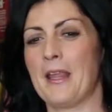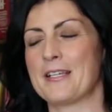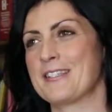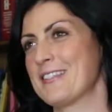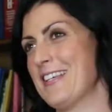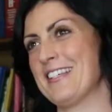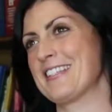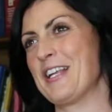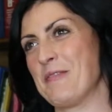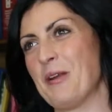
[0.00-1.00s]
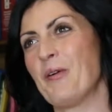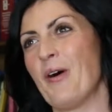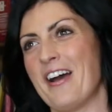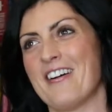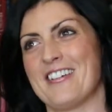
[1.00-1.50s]
it's going to be
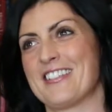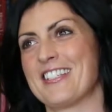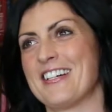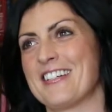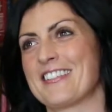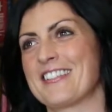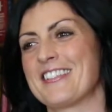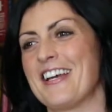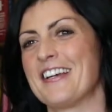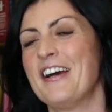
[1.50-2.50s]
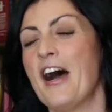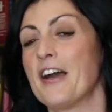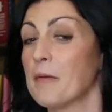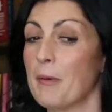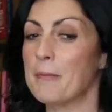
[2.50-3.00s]
quite a hard task. So
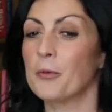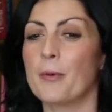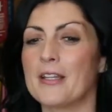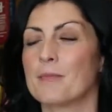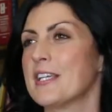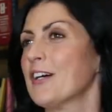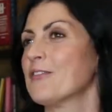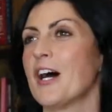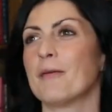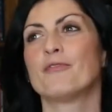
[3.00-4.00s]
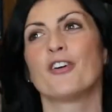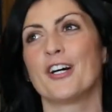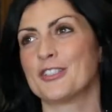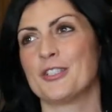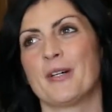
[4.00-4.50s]
I think people beat themselves up
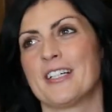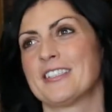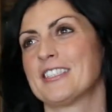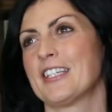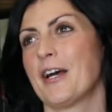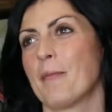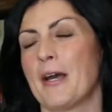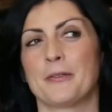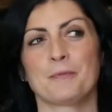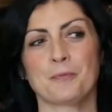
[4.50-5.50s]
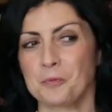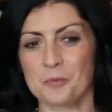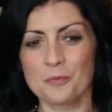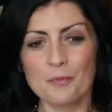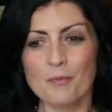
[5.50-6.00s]
far too much about
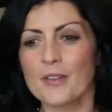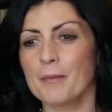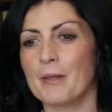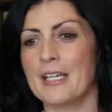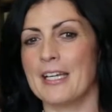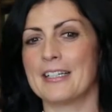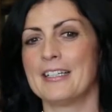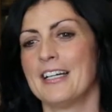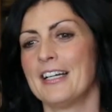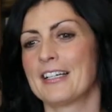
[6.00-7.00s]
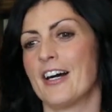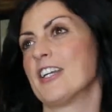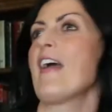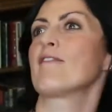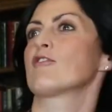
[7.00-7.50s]
being
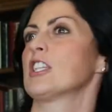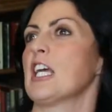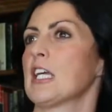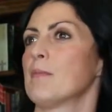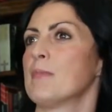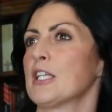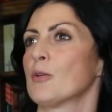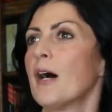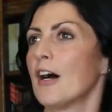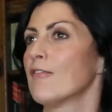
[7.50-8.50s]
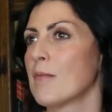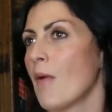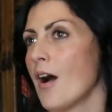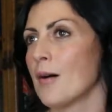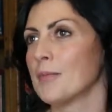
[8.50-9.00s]
kind of everything, and being the perfect
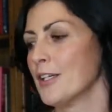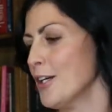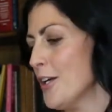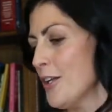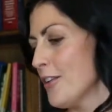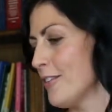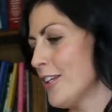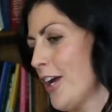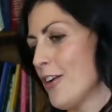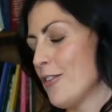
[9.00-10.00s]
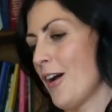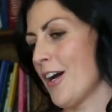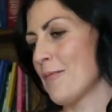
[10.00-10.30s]
mum, and you know,